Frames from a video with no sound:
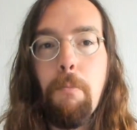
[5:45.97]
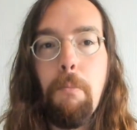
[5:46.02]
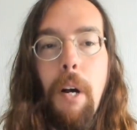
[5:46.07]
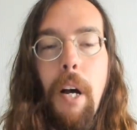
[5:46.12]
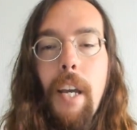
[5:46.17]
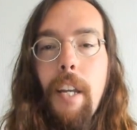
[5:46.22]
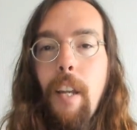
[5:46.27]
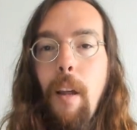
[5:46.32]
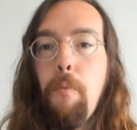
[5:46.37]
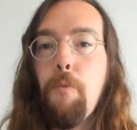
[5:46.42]

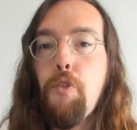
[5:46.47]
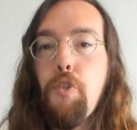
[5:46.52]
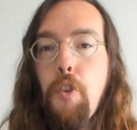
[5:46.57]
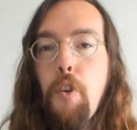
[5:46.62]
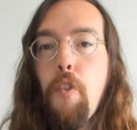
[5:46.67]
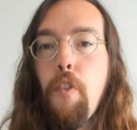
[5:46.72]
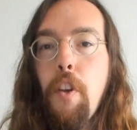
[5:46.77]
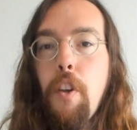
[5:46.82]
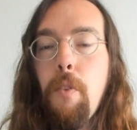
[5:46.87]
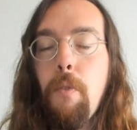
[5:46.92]
Biden? I'm
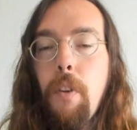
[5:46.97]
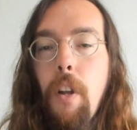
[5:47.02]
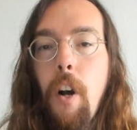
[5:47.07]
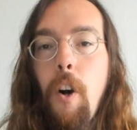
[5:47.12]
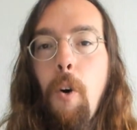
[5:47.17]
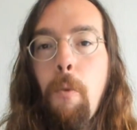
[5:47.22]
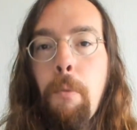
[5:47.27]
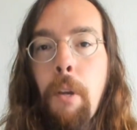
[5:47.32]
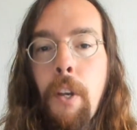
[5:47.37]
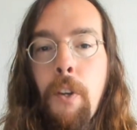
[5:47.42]
sure that you
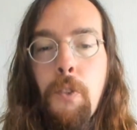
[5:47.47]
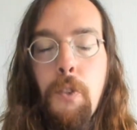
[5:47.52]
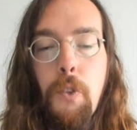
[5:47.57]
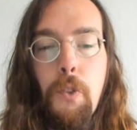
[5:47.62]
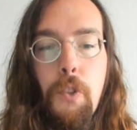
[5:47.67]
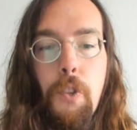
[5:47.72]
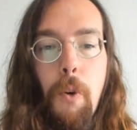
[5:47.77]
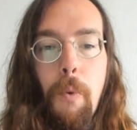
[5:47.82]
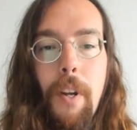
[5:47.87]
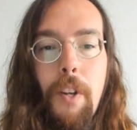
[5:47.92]
know because you're
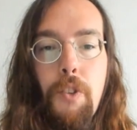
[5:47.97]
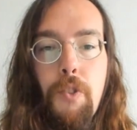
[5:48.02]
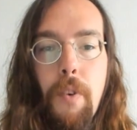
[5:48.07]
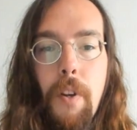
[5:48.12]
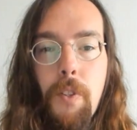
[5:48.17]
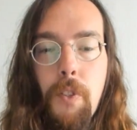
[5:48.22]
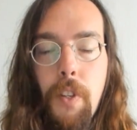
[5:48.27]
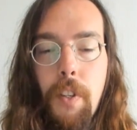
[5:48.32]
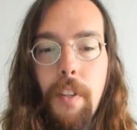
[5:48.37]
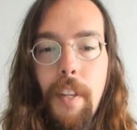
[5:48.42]
so
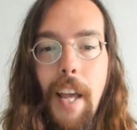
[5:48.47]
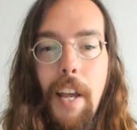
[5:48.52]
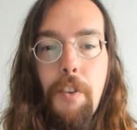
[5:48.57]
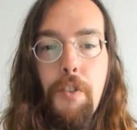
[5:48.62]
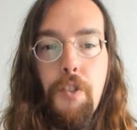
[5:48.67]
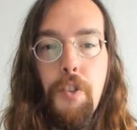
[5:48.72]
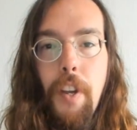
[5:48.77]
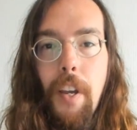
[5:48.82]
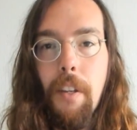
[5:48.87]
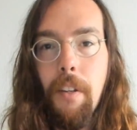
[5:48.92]
interested in that
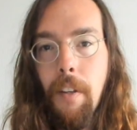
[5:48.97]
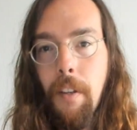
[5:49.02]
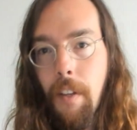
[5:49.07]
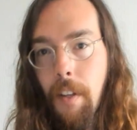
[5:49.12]
shit.